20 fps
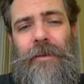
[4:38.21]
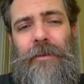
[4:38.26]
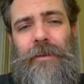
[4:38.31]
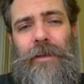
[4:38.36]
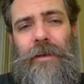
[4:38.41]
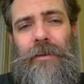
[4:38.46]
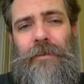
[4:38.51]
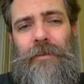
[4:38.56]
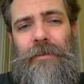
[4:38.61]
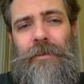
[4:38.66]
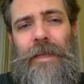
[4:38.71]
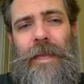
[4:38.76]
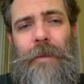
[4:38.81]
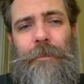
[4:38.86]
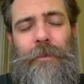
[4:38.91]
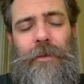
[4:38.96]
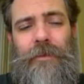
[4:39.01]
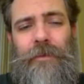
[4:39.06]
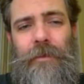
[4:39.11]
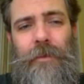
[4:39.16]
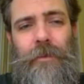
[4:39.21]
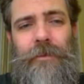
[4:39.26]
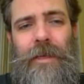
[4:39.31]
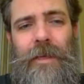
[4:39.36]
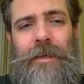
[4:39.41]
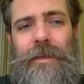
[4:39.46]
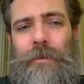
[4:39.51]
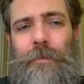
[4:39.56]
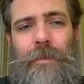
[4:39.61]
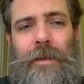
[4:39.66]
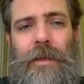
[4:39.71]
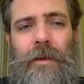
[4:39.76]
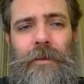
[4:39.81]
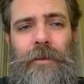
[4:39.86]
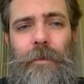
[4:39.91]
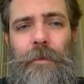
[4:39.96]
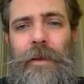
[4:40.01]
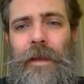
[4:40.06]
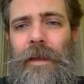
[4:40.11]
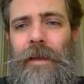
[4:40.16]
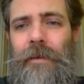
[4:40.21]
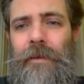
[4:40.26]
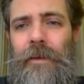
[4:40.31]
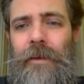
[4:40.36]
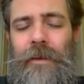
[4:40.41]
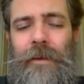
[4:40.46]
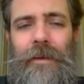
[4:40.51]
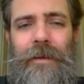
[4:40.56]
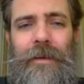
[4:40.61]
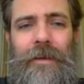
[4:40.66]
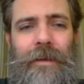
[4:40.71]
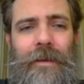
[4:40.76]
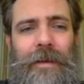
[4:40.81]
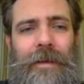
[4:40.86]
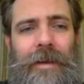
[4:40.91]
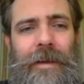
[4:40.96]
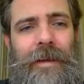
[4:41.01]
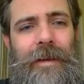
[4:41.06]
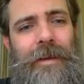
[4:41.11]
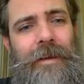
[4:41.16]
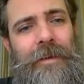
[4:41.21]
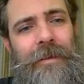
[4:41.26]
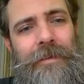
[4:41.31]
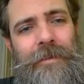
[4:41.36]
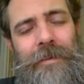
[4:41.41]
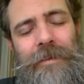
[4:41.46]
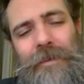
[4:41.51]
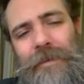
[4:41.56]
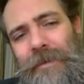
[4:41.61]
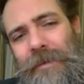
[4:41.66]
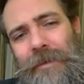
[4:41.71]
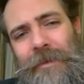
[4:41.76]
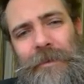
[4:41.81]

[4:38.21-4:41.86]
They just kind of slapped this little tiny bed on the back, and